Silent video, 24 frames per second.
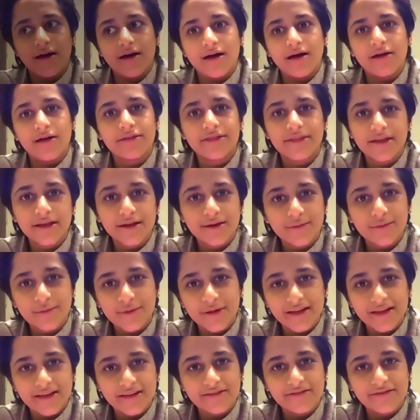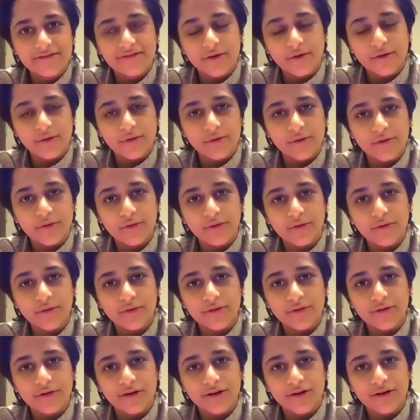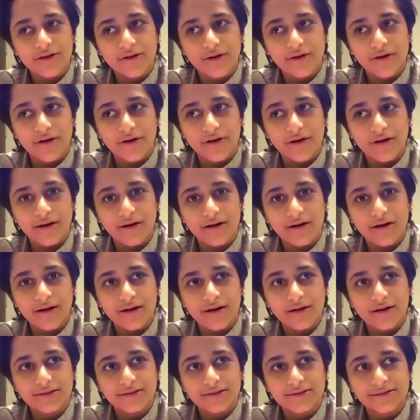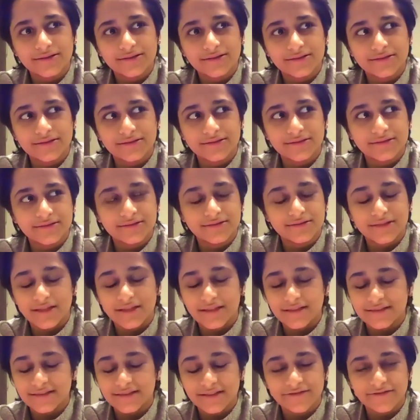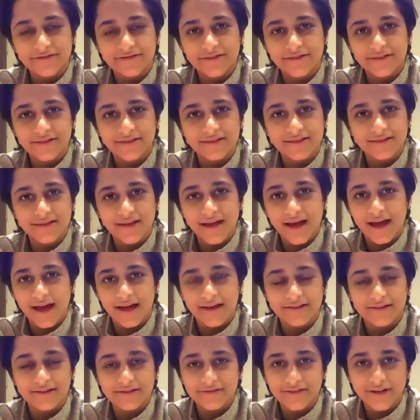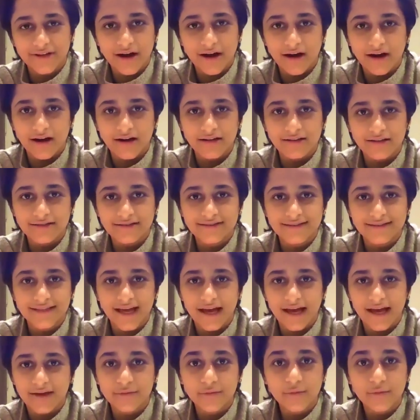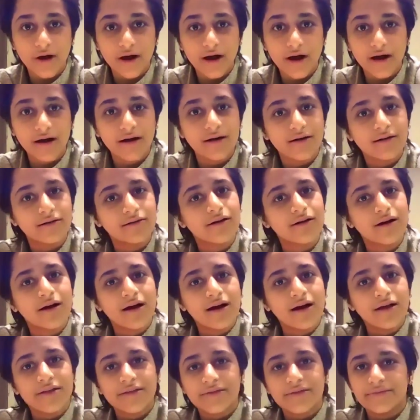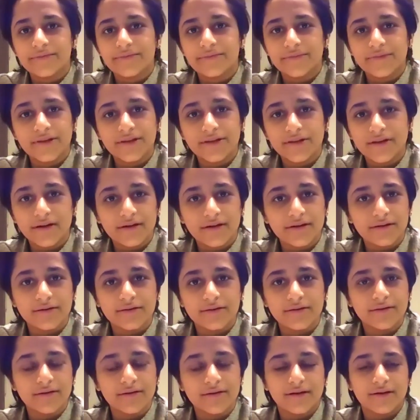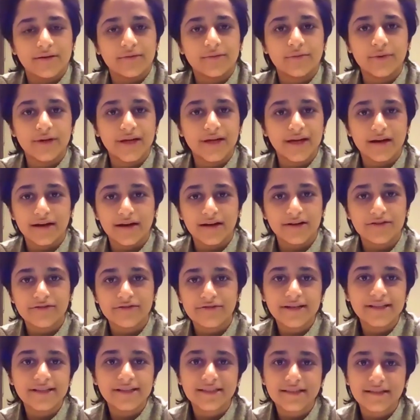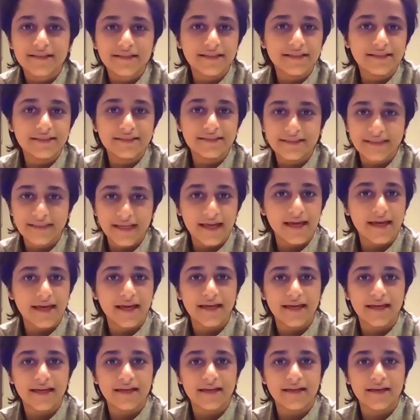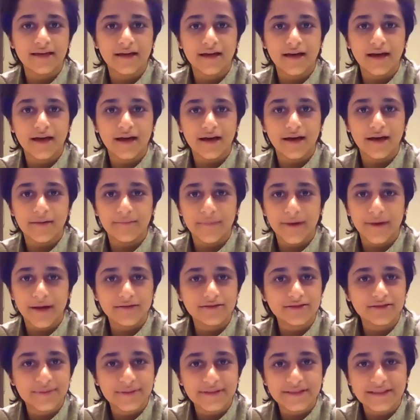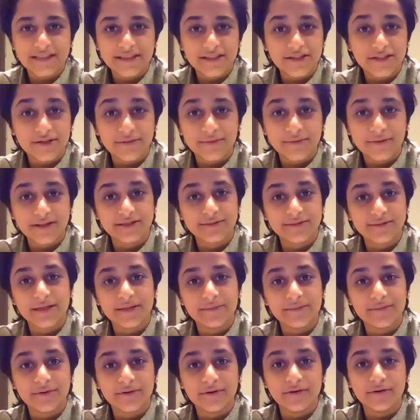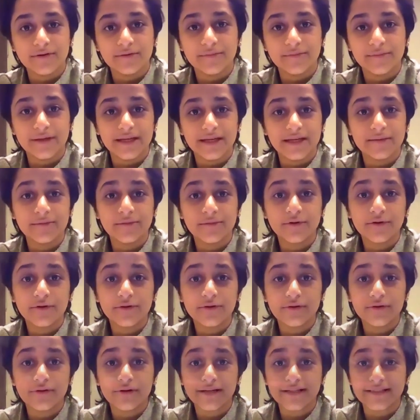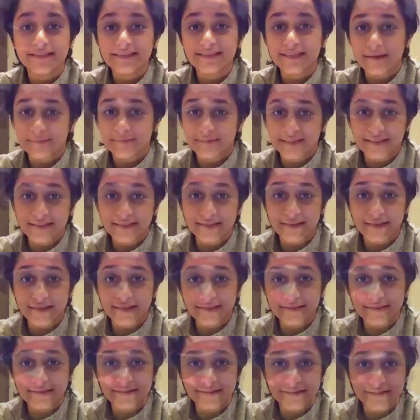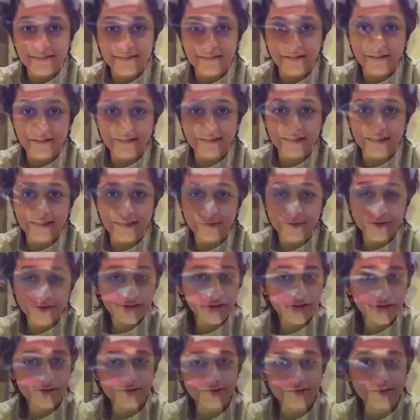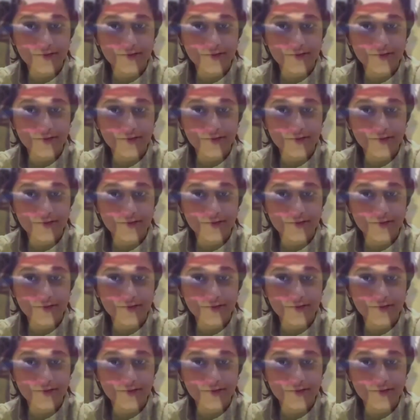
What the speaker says: I think we've all got a different hand of cards, and while, you know, we are increasingly seeing LGBTQ plus people be more accepted in society, we're also